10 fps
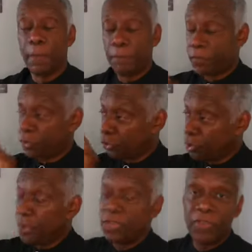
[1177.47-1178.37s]
So
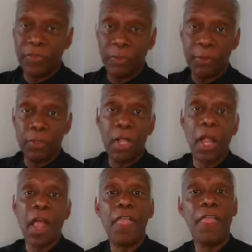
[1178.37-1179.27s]
250 people,
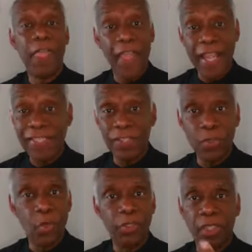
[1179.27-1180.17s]
they still
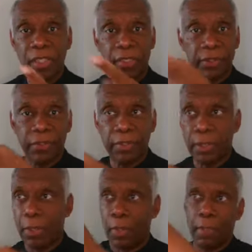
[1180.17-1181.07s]
weren't clear.
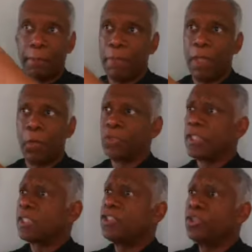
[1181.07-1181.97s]
Well,
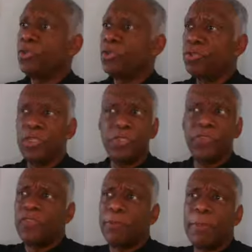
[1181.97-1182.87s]
just because
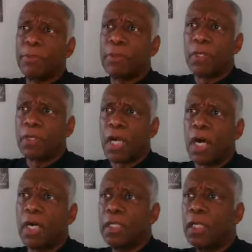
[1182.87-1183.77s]
250 people are
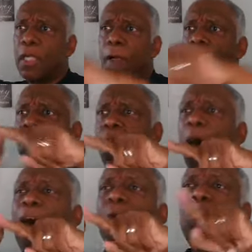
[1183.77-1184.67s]
gone,
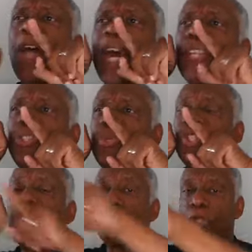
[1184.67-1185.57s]
how do we know God is
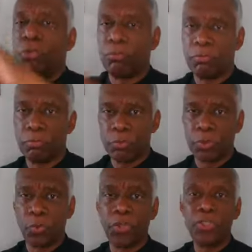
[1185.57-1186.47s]
choosing you?
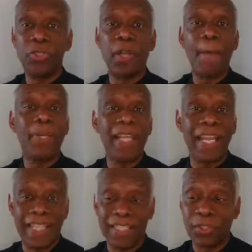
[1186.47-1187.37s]
So they're still
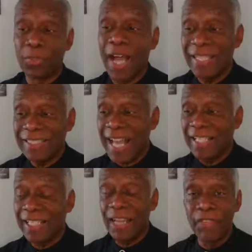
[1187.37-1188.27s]
complaining. So God's
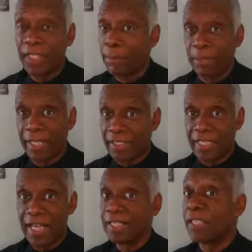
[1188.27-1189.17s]
not loving complaints.
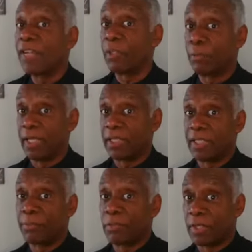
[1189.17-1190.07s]
God doesn't love complaints.
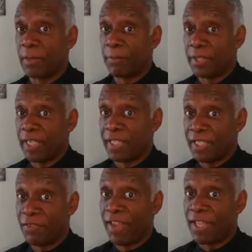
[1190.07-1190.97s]
And I'm saying this in
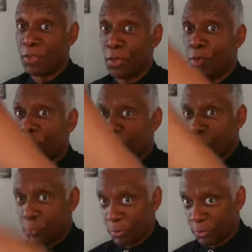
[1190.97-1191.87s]
advance for
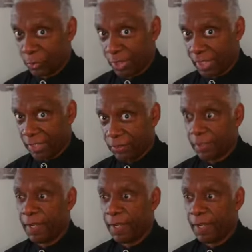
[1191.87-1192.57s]
scripture I'm going to read later.